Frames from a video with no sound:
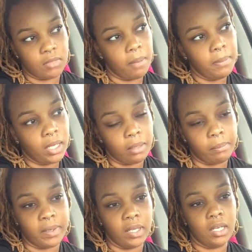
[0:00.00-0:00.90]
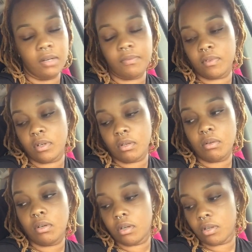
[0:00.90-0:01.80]
I'm not getting paid to do
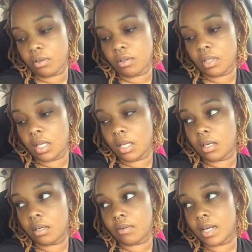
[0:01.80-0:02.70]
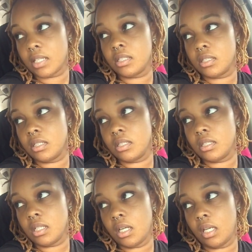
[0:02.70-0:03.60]
all your, like, corrections and
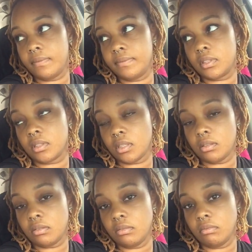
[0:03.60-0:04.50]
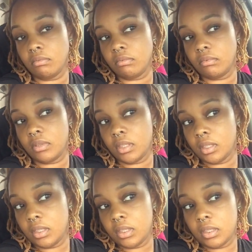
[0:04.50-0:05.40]
stuff, so
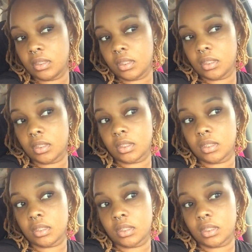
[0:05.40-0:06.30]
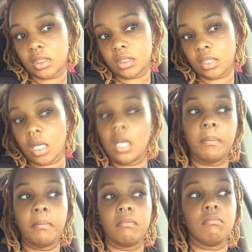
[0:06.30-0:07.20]
it's either
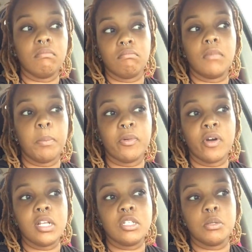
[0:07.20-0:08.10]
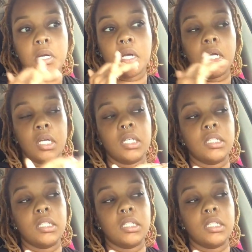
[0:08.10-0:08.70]
upgrading to a